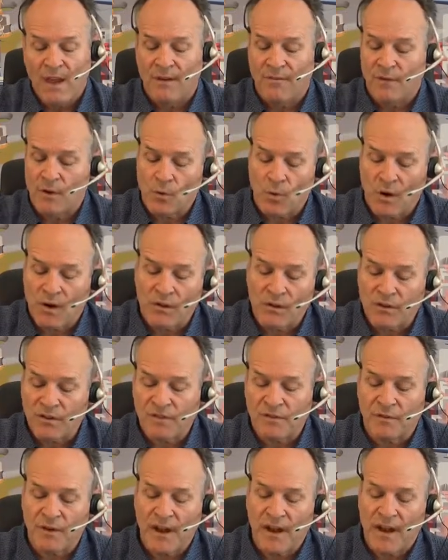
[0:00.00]
if you're one of
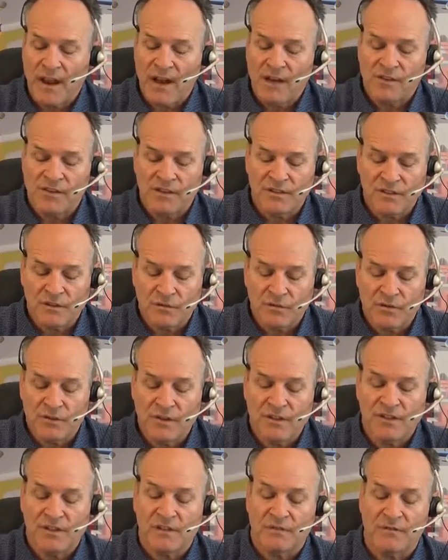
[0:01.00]
those freight agents who
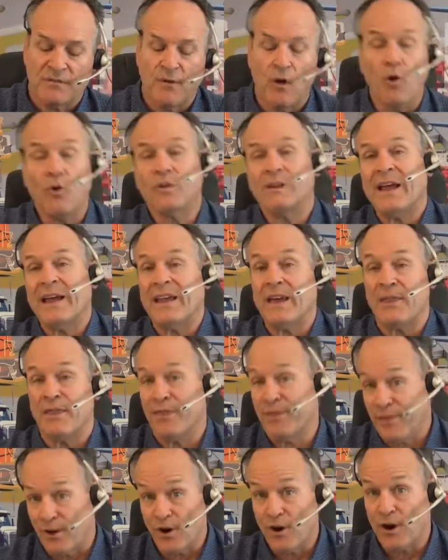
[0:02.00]
treats your phone like a
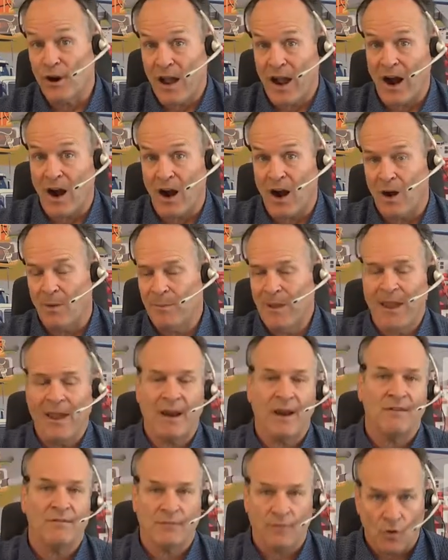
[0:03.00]
third arm,
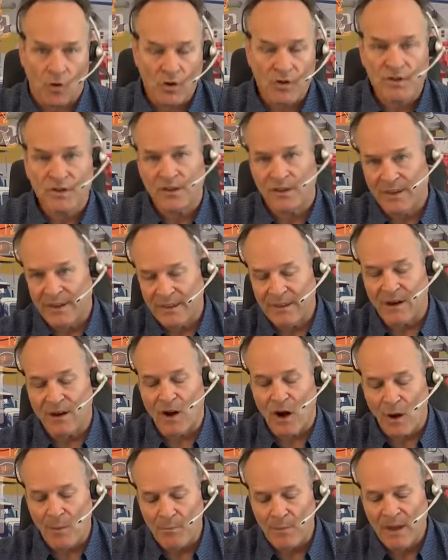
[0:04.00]
and unfortunately there
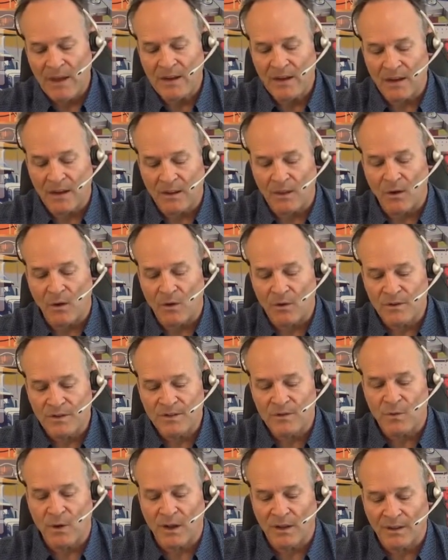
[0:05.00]
are many of
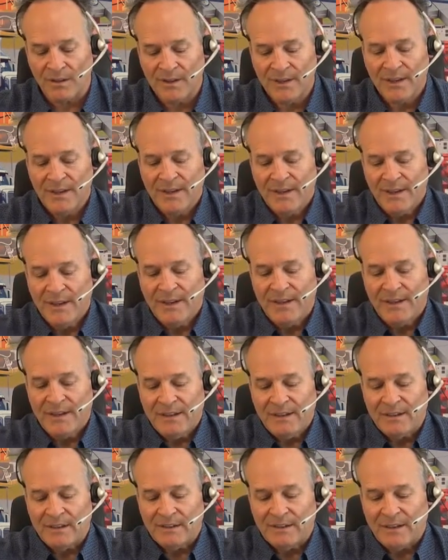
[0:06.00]
those, well,
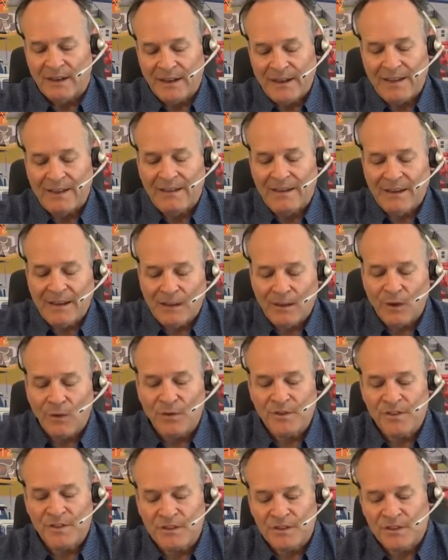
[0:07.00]
you're likely
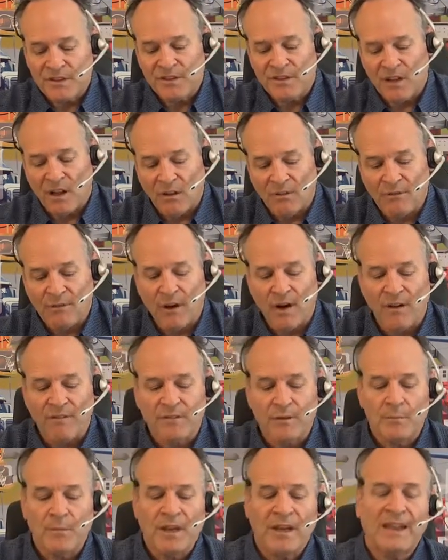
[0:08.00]
closing yourself off
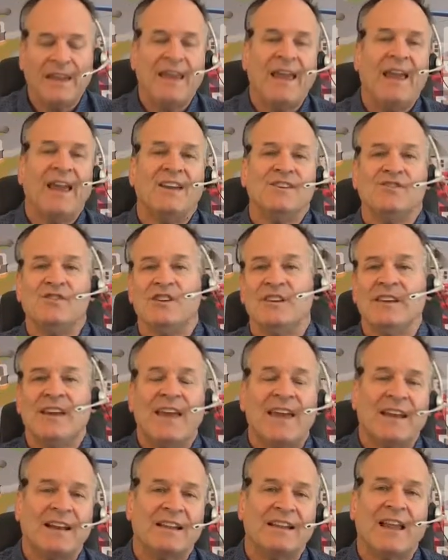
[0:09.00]
from engaging
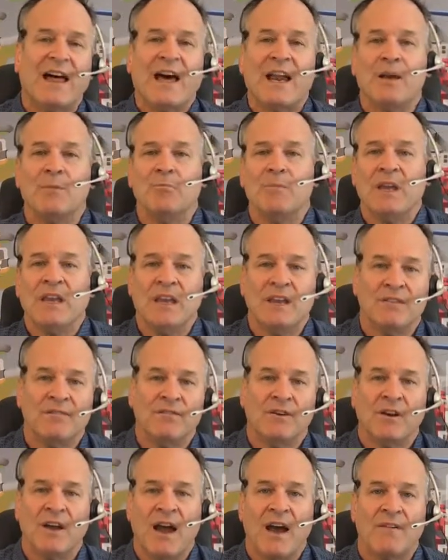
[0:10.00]
in a lot of
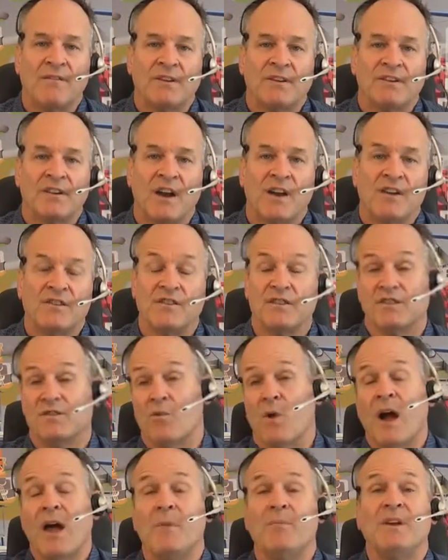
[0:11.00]
meaningful conversations.
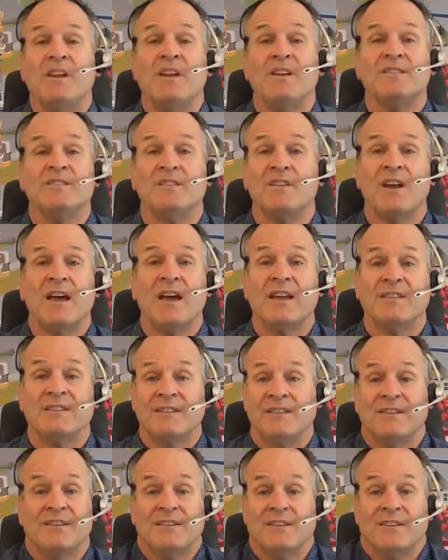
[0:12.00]
Why? Because you're not
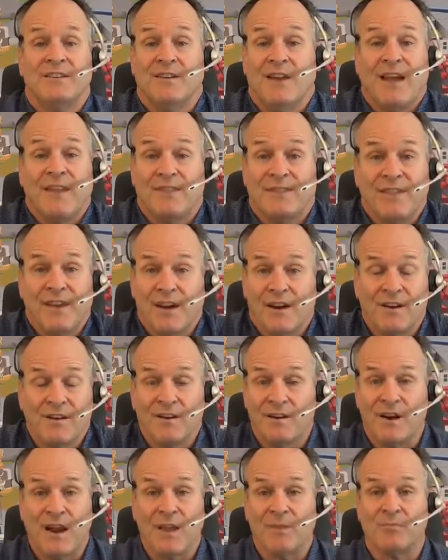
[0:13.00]
you're you're not there.
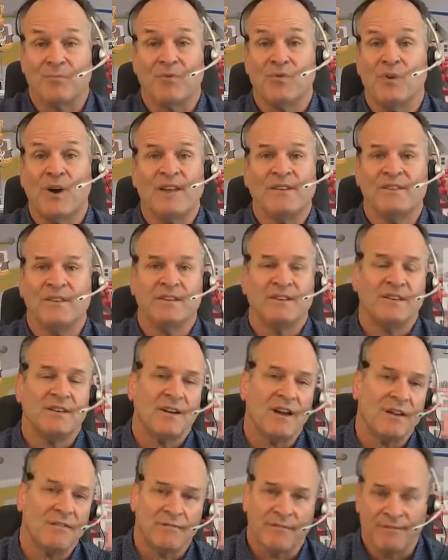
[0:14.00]
You're not present. You're
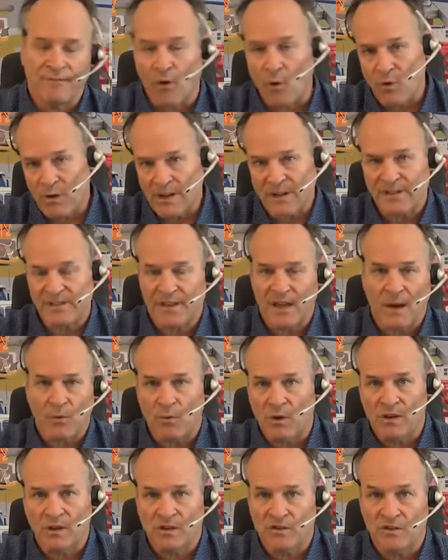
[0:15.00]
not focused on
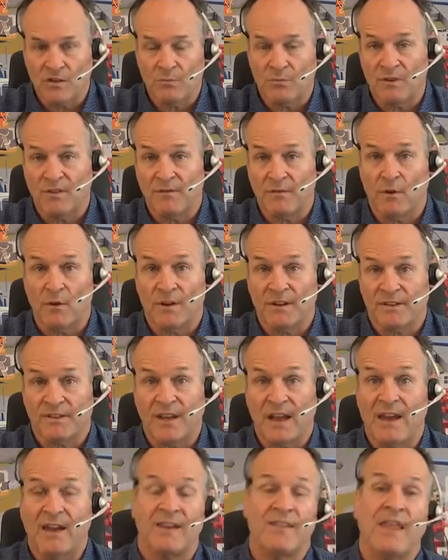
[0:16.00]
what you should be focused
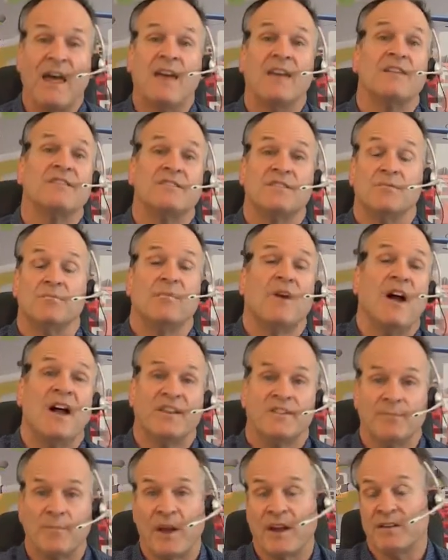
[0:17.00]
on, and that is your
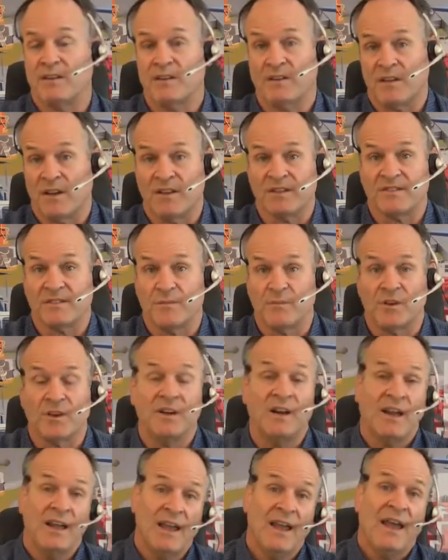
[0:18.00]
prospect, your
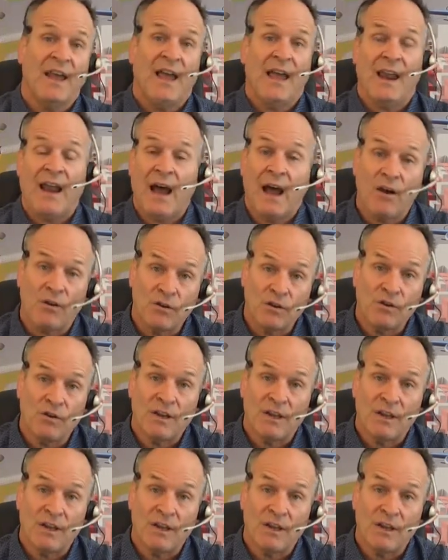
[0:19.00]
customer, and how you